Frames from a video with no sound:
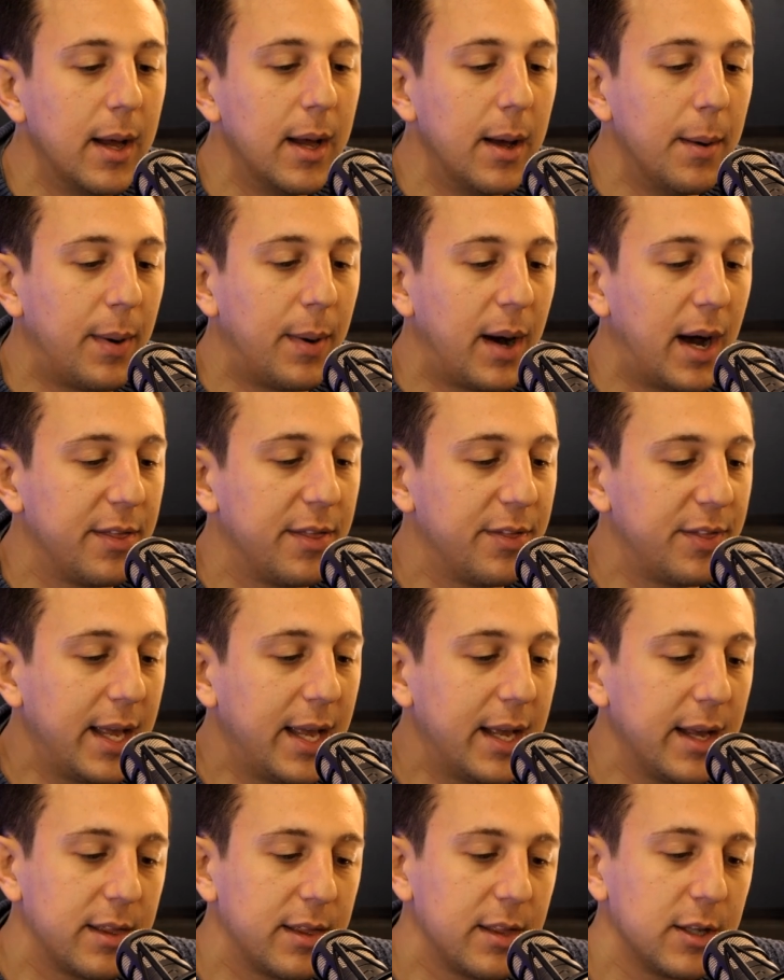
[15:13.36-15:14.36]
but I
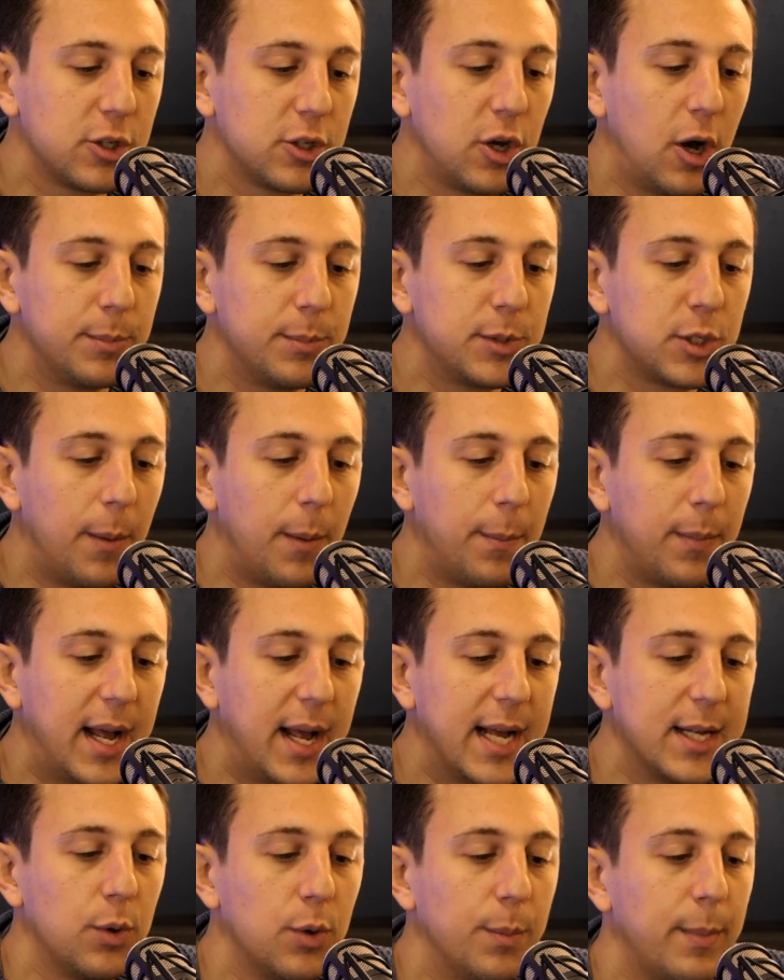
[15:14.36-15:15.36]
think the top, top
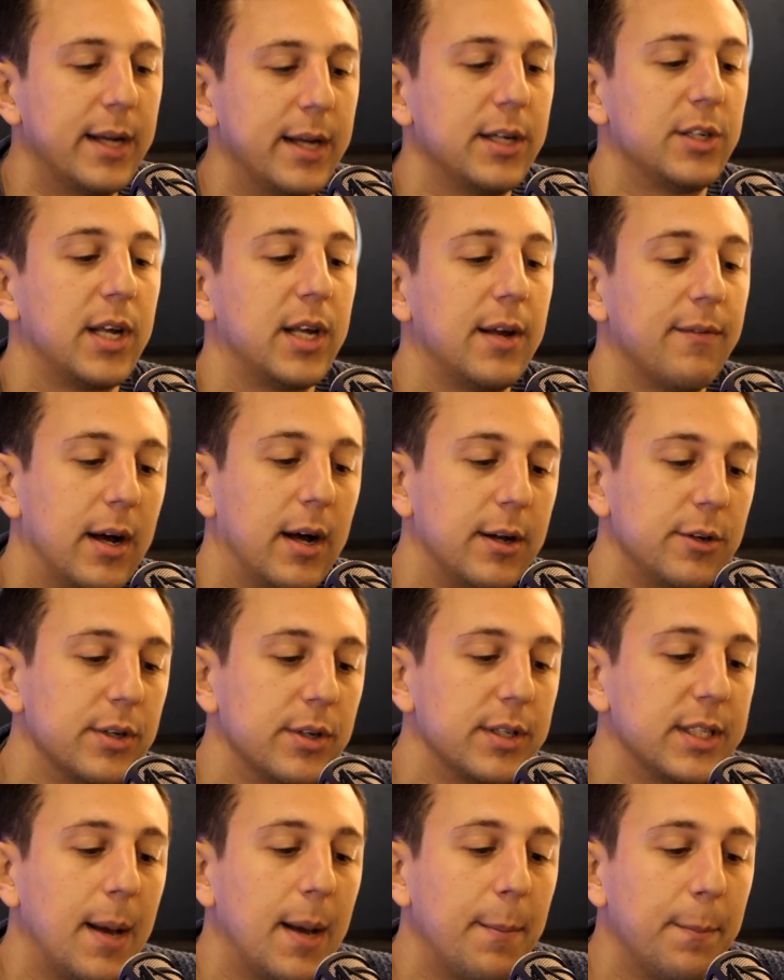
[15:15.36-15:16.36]
players will manage to give
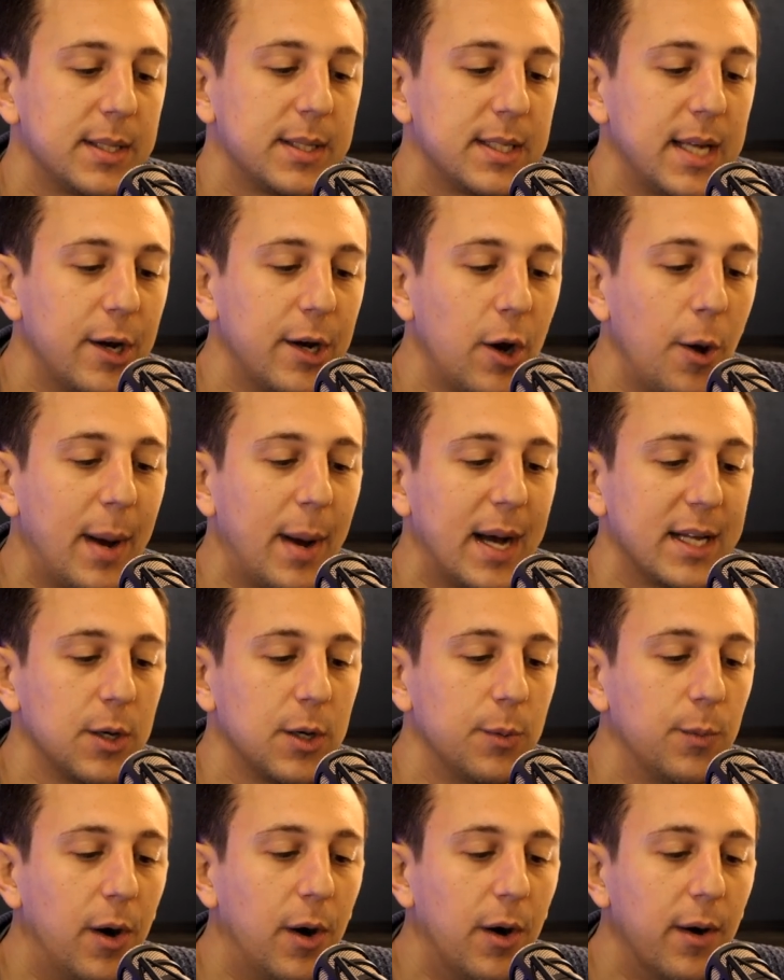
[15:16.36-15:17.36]
110% no matter
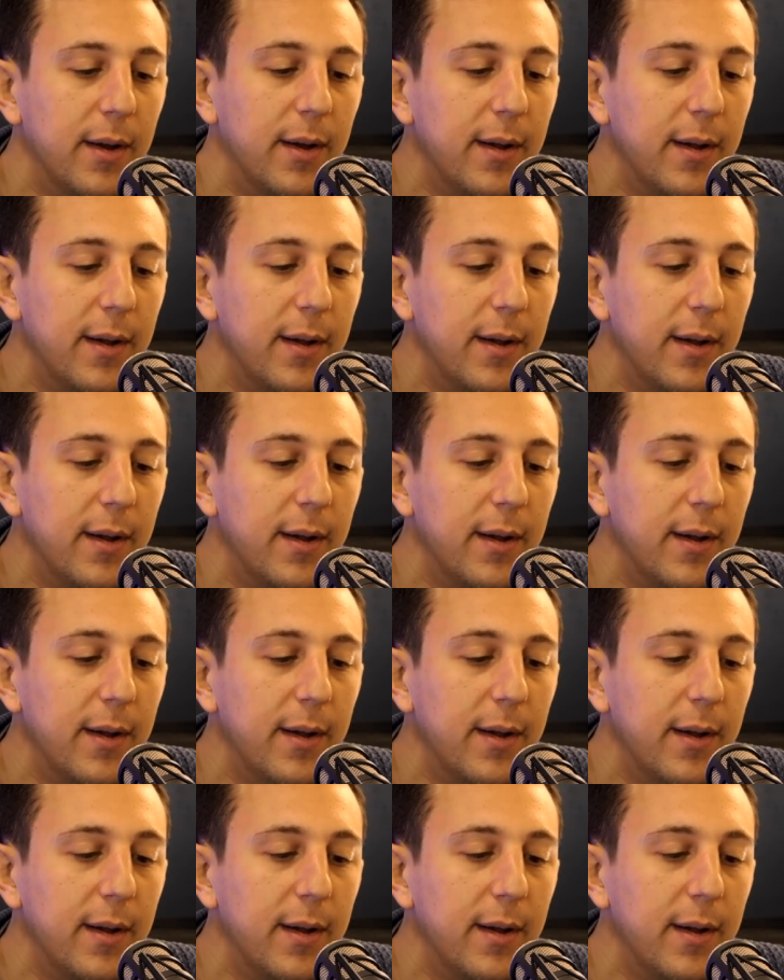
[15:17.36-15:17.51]
what.